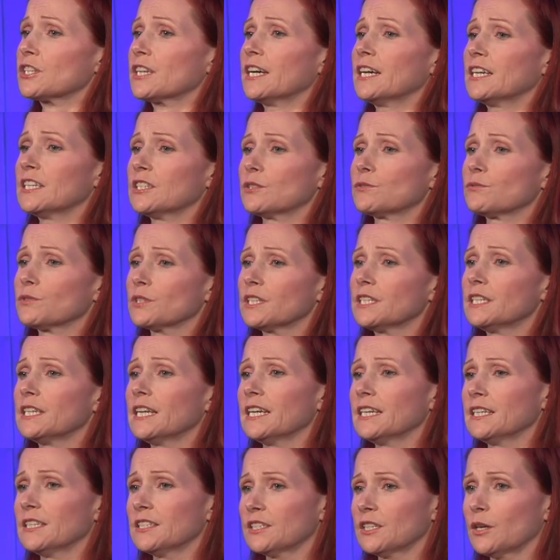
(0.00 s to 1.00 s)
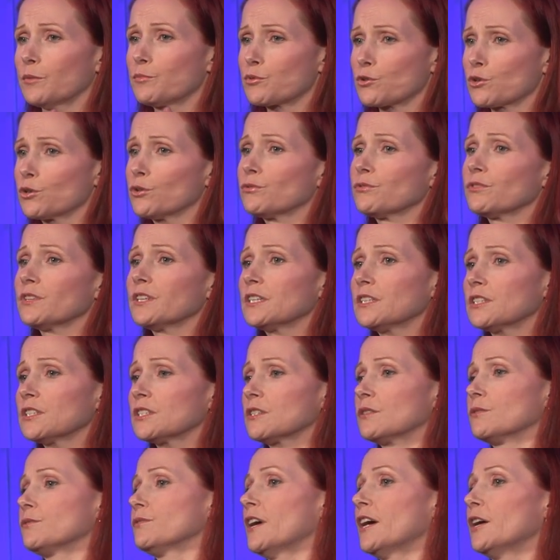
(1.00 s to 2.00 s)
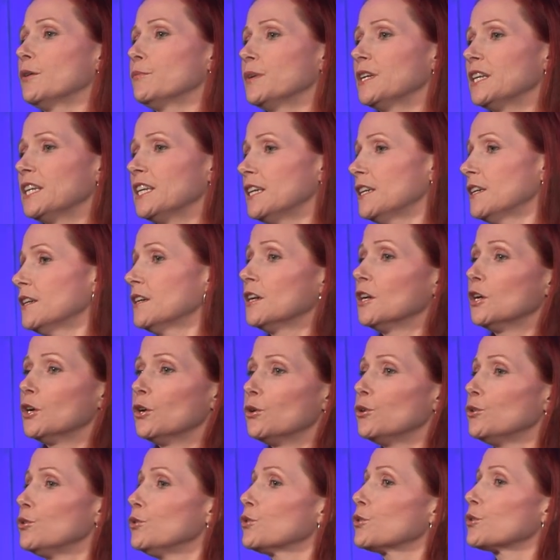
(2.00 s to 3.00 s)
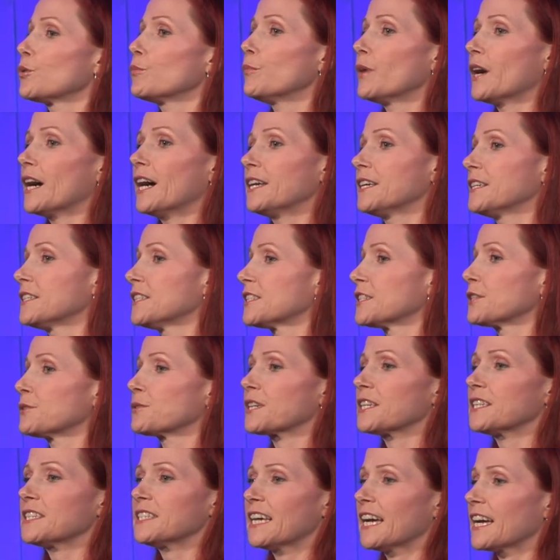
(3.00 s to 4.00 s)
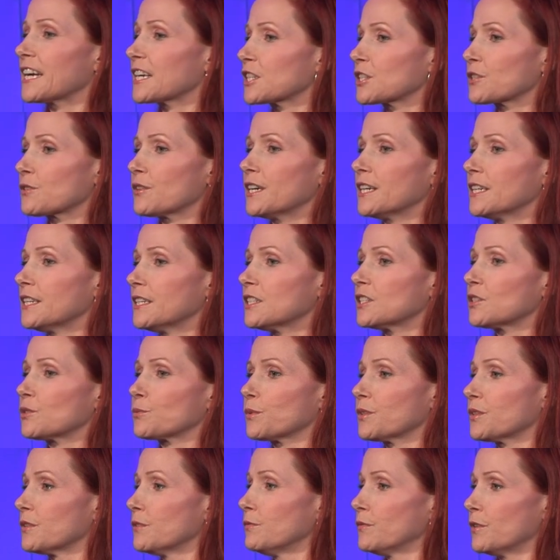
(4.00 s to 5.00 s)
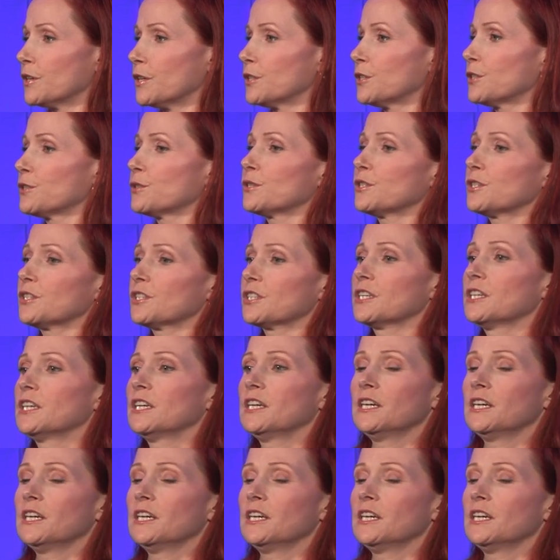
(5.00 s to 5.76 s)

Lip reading: has a really nice approved list of who you can buy and still get tax credits with inverters.